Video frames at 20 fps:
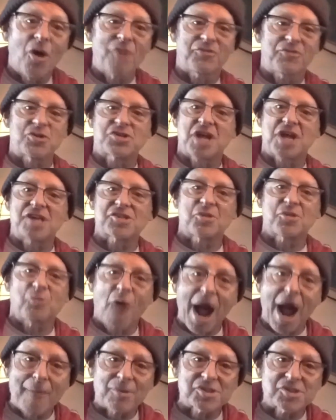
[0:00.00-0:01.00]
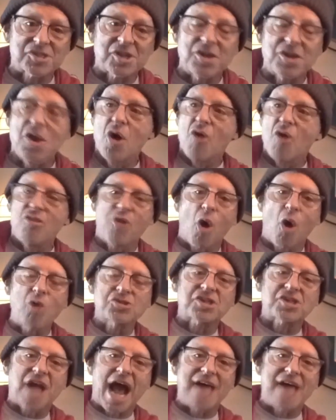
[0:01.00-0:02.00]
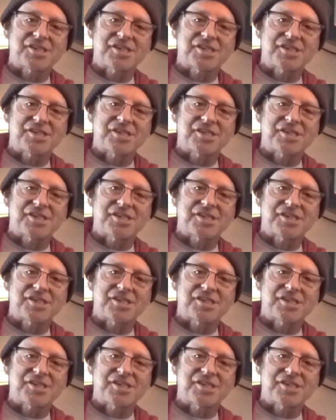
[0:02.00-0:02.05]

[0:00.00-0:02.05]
you know, if you're Jason Robertson, those